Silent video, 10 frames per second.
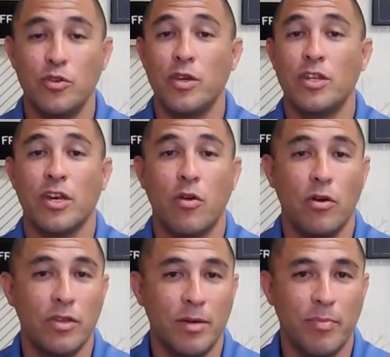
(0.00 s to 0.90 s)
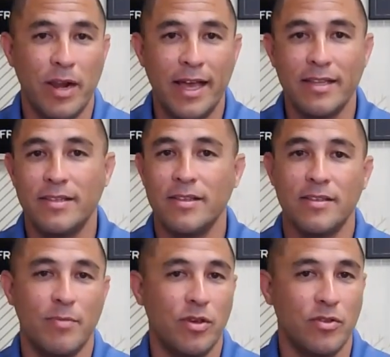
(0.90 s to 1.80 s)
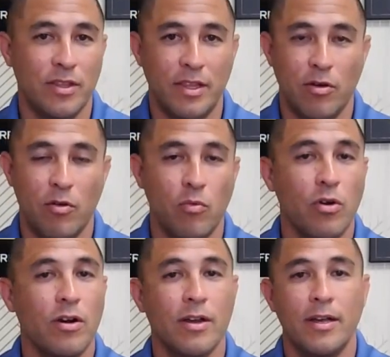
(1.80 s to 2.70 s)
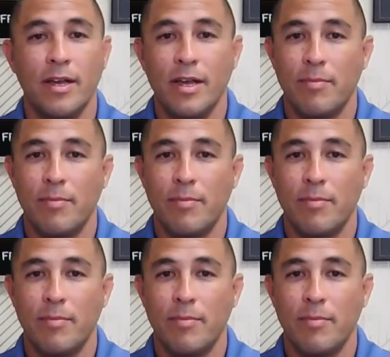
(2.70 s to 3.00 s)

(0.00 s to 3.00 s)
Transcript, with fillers: You can check all the appliances, make sure that they all work,